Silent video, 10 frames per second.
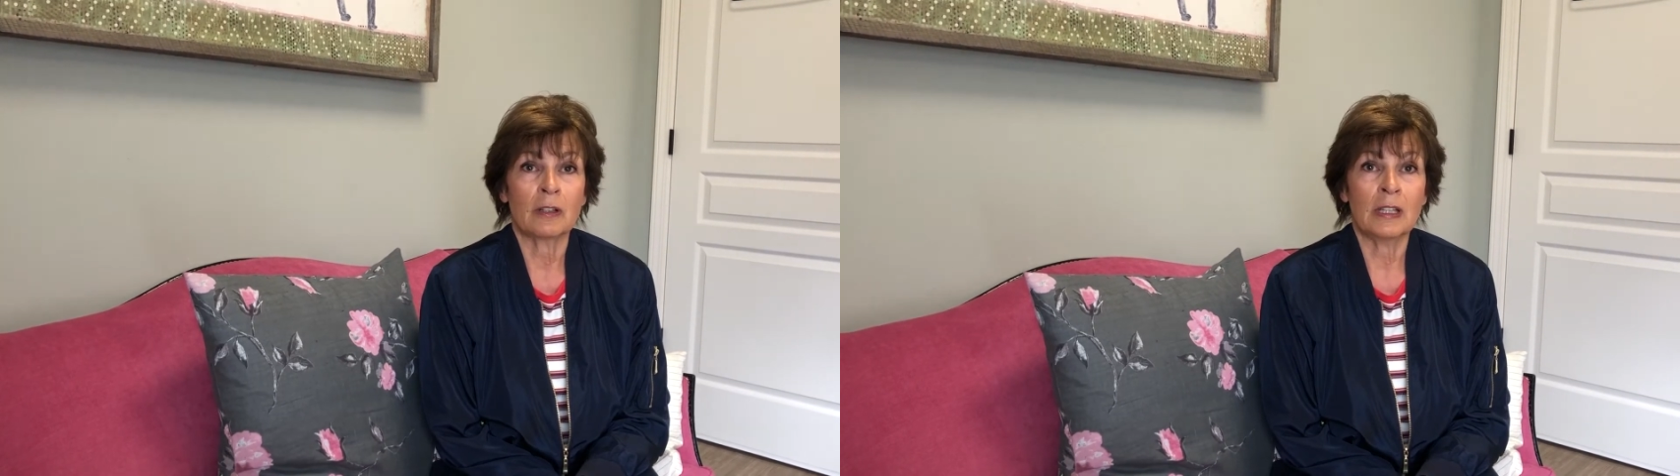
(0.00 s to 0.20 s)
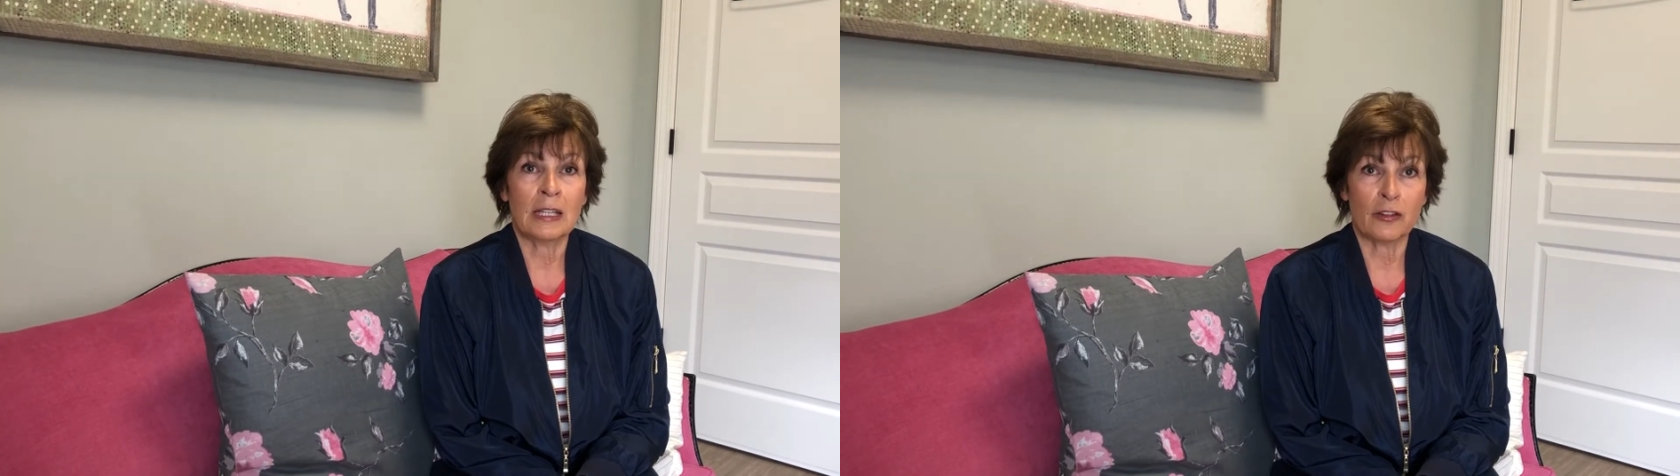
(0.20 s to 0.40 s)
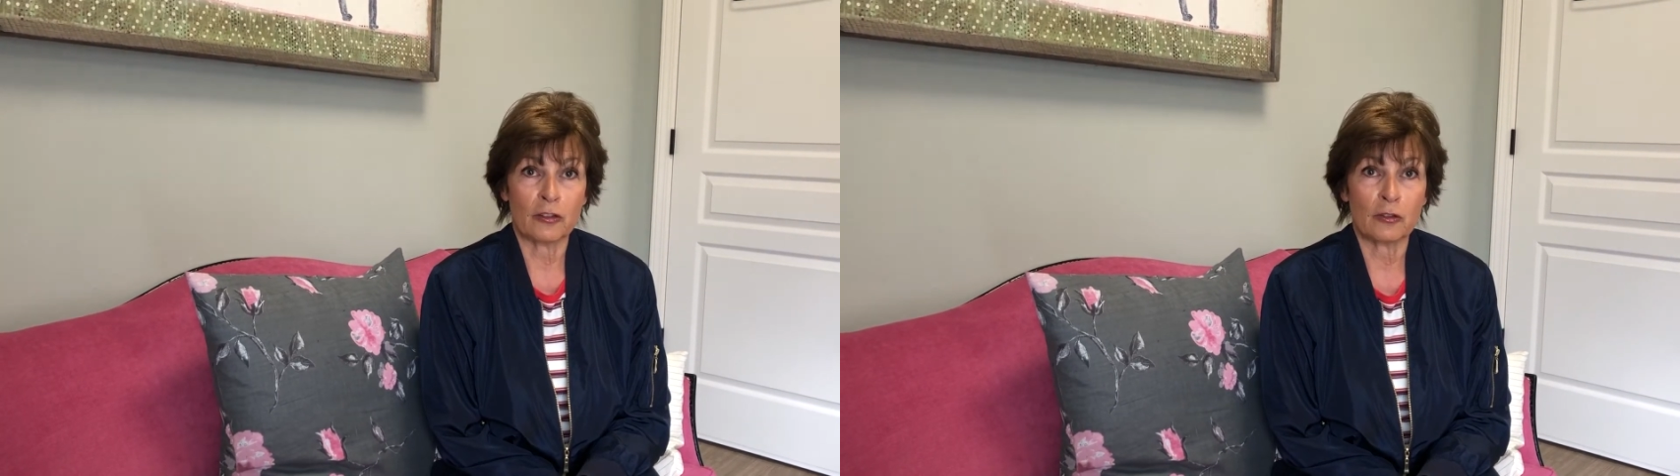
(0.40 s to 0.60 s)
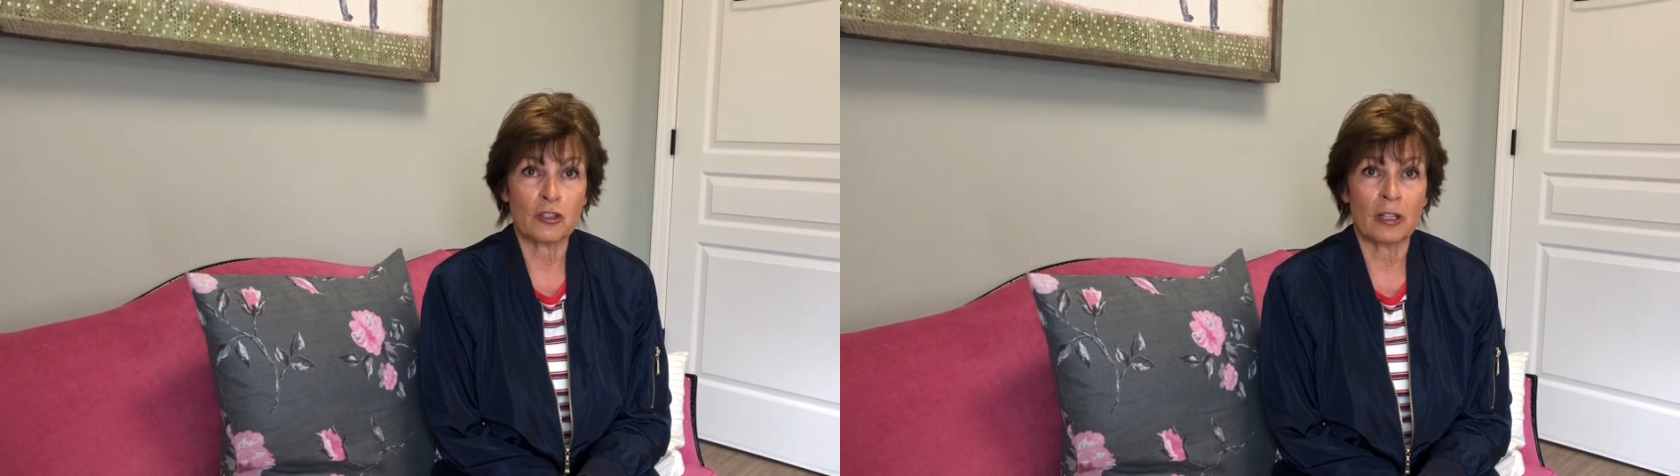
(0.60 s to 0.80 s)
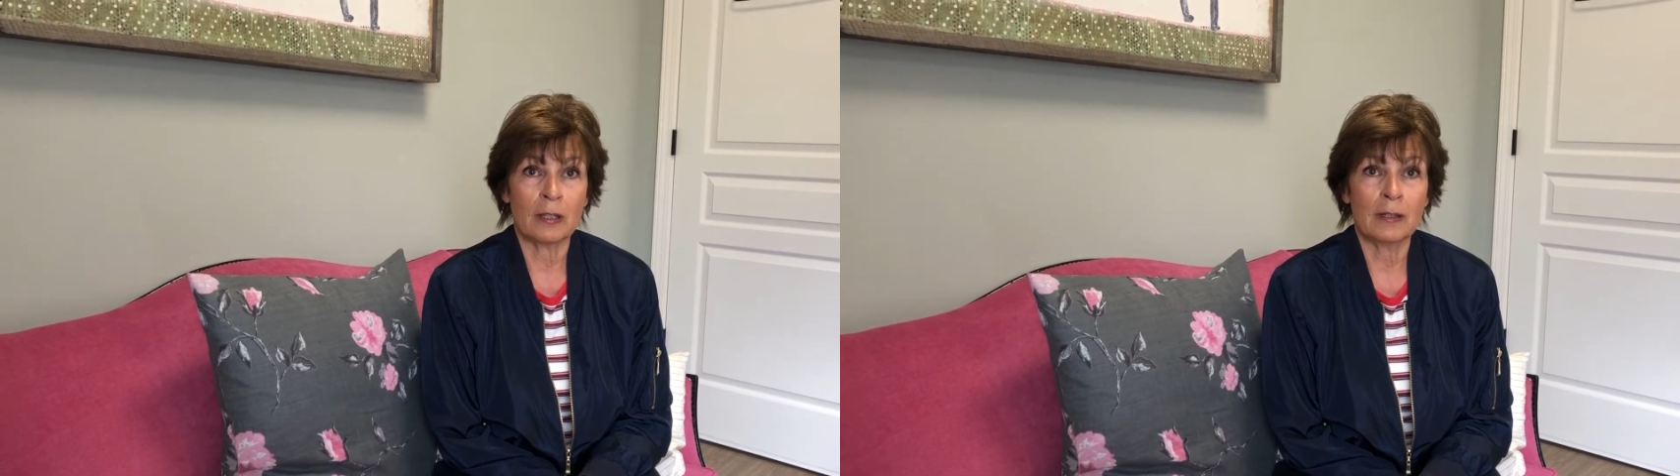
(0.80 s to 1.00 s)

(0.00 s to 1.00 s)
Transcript: knee surgeon.